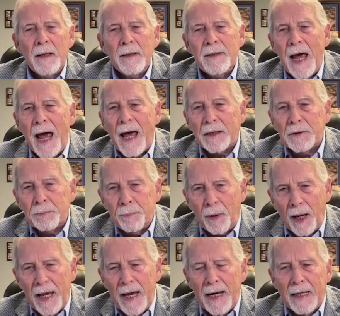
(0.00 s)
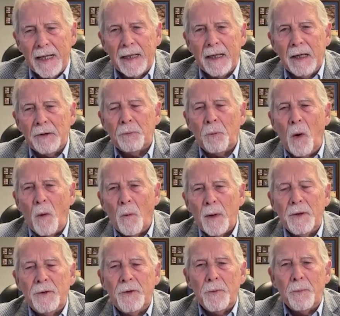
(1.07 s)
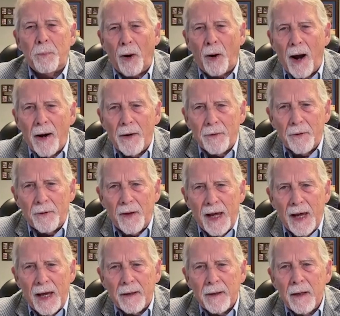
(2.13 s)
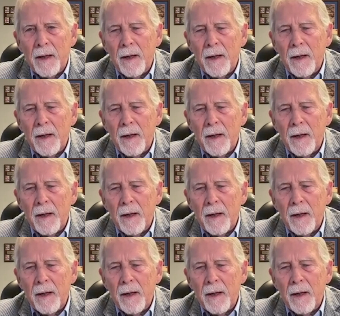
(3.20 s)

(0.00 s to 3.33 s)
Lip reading: Tax planning is what we do prior to that,